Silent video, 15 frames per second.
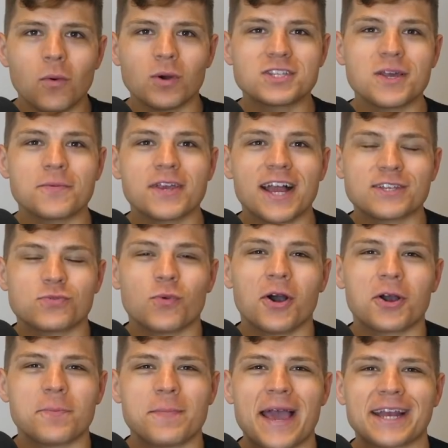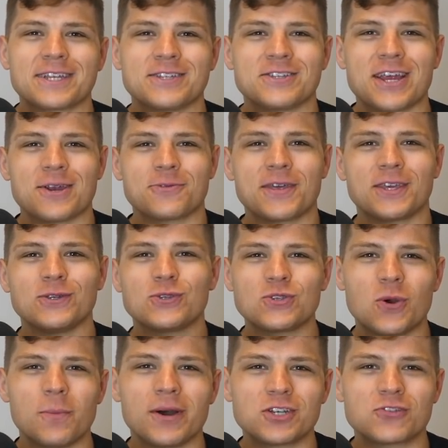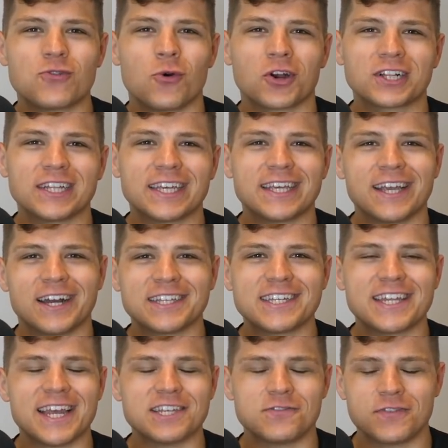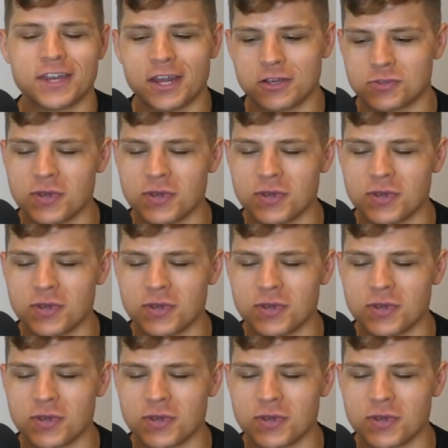What's up, you guys? Welcome back to the channel. Thank you so much for clicking on today's video.